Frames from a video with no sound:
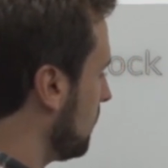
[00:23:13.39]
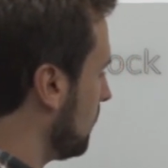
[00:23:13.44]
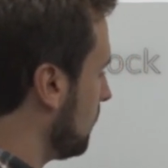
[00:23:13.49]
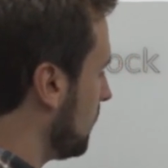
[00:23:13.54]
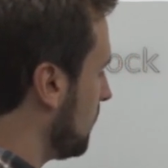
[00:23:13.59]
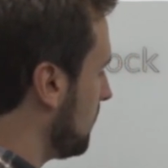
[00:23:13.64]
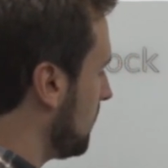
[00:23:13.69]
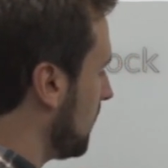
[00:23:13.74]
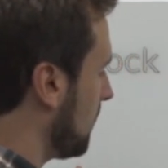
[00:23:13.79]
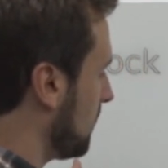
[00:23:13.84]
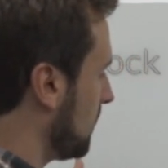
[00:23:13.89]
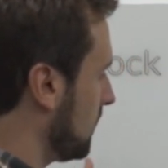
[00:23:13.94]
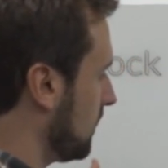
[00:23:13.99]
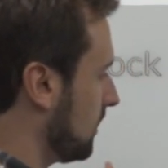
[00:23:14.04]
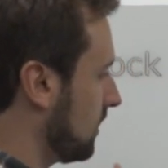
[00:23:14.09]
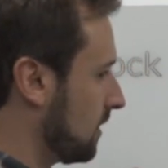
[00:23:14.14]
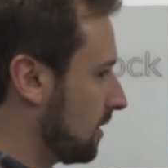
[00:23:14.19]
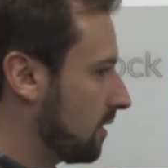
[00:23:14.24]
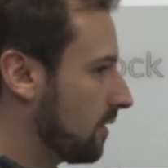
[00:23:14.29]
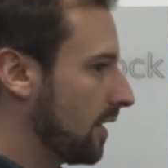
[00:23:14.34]
We'd be able
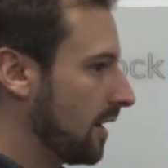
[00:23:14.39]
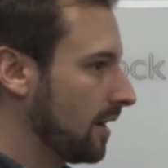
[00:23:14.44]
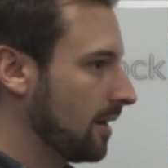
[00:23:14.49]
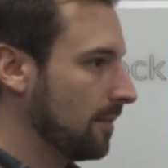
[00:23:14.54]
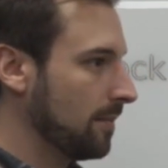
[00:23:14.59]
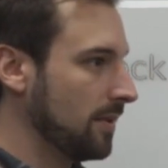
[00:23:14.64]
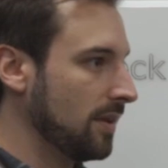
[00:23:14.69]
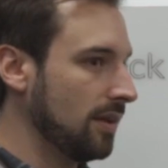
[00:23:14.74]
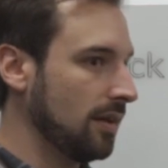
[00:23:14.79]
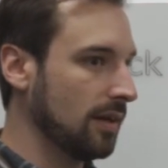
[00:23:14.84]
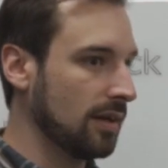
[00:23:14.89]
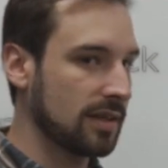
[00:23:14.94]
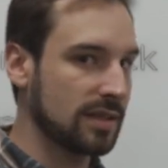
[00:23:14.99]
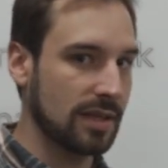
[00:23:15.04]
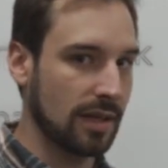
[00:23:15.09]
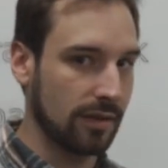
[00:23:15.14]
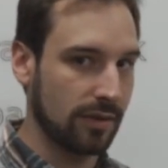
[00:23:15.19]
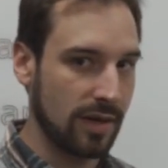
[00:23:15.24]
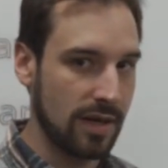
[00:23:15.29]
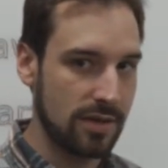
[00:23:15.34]
to crank up the
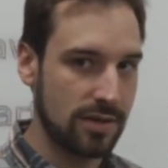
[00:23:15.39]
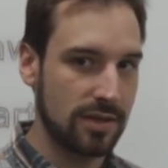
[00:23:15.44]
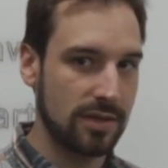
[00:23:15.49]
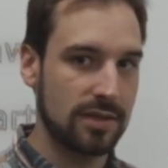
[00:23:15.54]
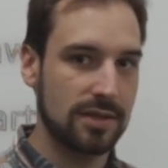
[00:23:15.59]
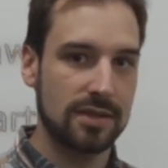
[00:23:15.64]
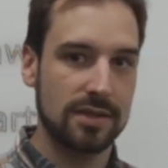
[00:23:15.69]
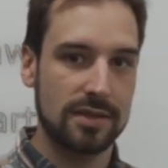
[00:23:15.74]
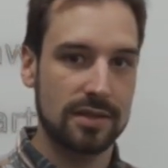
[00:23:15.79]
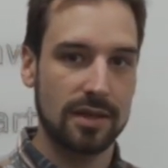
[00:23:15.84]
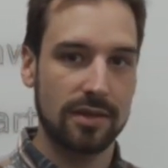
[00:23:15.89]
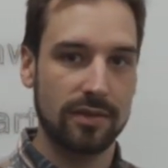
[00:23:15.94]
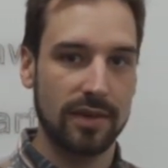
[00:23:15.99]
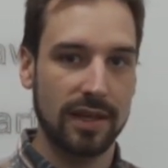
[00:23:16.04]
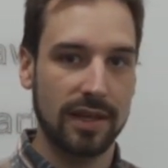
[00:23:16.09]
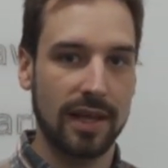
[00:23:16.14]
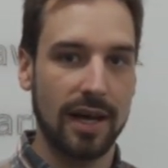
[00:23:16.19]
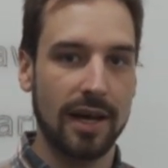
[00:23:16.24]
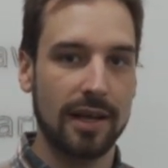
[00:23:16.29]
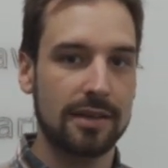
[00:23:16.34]
accelerations and stuff
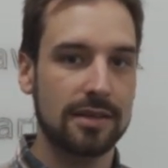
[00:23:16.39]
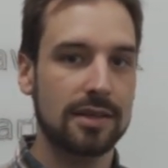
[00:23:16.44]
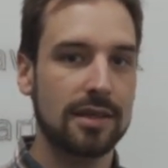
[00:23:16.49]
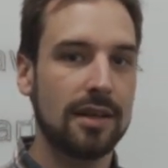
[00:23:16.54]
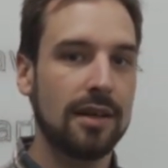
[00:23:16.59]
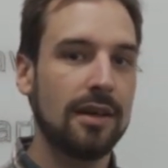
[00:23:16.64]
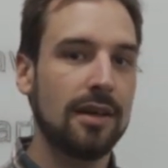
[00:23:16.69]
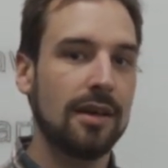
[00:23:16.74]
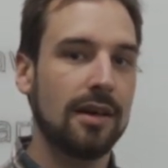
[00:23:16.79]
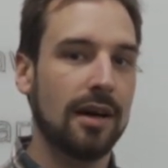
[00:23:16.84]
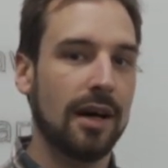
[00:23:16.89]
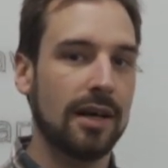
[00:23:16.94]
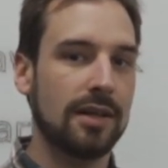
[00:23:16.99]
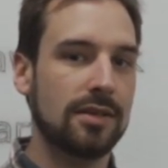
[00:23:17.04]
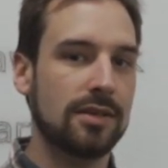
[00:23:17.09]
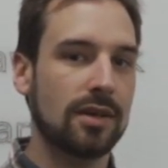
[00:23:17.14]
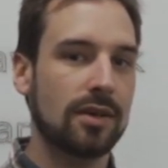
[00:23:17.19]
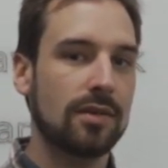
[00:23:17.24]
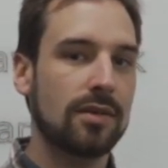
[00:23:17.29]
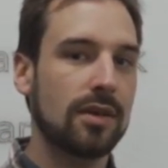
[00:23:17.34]
like that. I
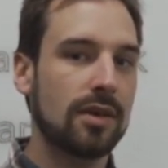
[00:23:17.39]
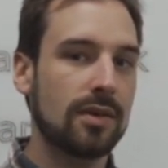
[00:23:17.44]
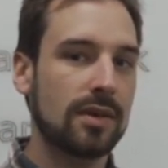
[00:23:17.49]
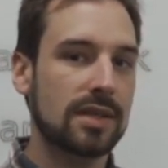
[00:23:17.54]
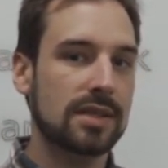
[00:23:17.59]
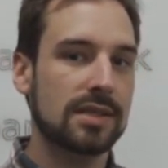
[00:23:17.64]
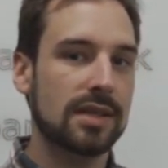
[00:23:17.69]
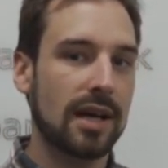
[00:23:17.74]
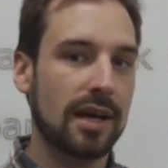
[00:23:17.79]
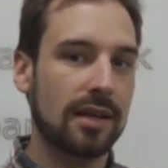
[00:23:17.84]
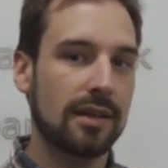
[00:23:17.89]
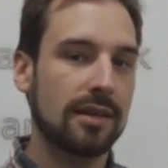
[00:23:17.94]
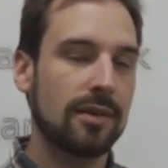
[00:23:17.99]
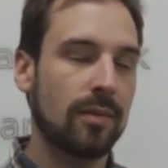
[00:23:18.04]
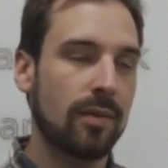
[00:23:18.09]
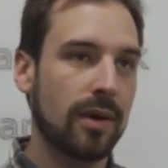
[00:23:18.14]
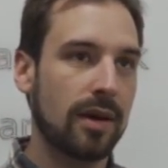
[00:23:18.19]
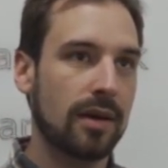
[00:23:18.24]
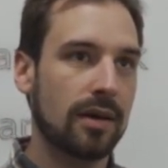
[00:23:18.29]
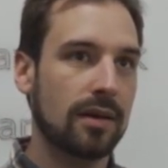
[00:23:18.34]
don't know exactly
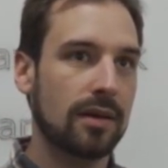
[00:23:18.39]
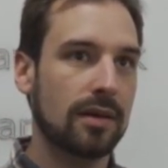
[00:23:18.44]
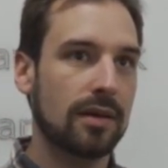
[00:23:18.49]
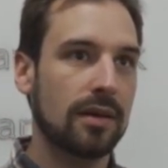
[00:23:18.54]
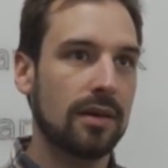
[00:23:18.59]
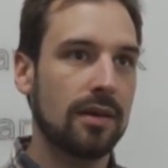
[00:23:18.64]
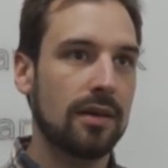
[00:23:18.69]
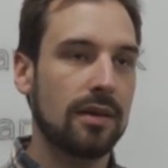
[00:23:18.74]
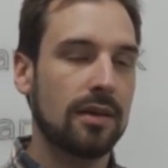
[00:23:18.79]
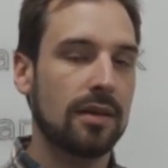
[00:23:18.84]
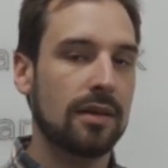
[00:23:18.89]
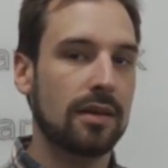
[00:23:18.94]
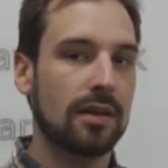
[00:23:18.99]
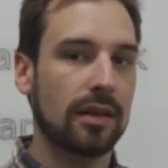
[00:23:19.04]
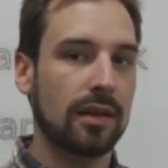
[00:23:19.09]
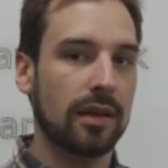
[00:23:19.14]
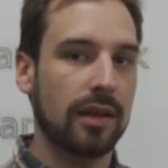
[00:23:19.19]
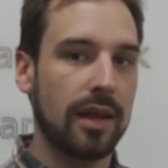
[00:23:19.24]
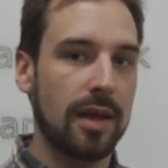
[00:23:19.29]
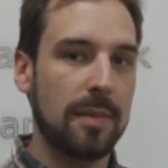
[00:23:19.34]
where the
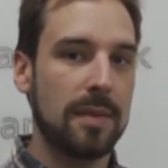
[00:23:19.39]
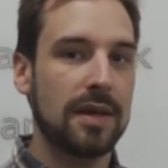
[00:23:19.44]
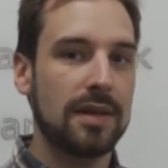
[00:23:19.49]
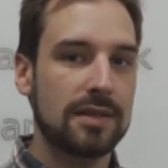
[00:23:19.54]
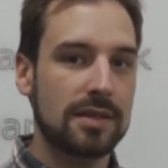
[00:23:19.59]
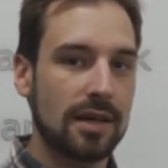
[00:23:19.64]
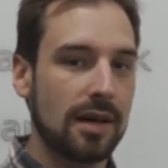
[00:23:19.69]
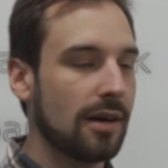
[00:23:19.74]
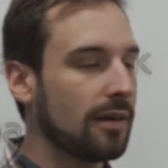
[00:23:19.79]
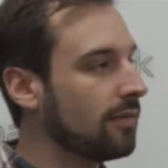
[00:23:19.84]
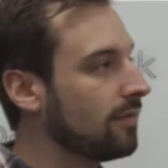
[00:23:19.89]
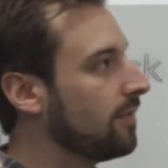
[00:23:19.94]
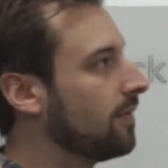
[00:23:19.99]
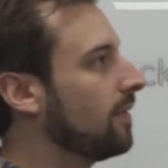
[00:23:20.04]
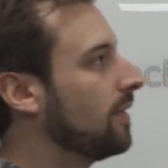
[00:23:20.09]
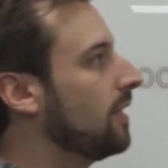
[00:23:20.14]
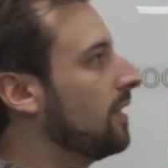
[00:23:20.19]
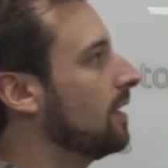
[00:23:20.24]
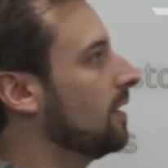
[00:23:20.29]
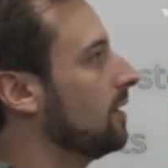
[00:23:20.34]
limit of
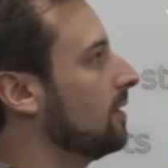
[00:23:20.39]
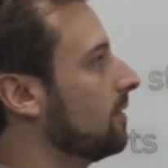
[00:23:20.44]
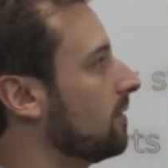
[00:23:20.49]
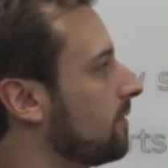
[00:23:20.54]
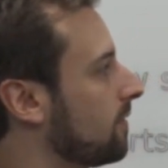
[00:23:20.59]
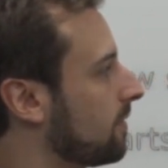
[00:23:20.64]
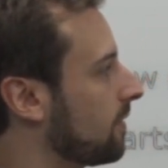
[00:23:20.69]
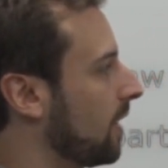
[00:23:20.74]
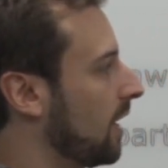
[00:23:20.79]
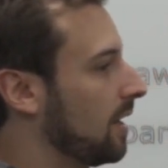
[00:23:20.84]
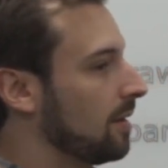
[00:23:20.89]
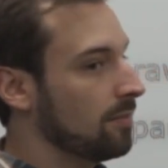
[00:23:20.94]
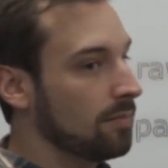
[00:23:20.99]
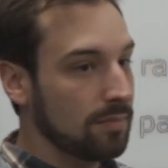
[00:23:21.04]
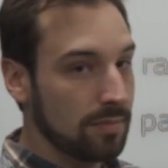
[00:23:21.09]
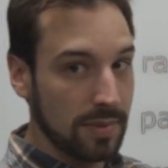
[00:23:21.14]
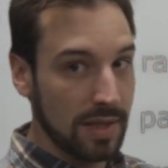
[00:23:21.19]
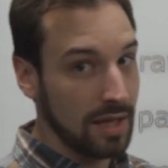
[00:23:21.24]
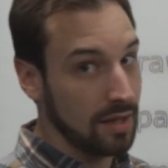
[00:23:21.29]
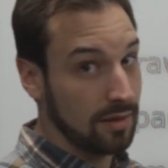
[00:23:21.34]
the frame,
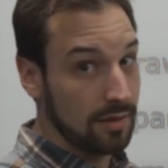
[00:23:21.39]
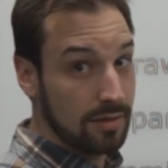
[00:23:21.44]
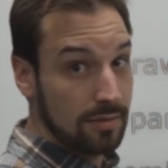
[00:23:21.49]
being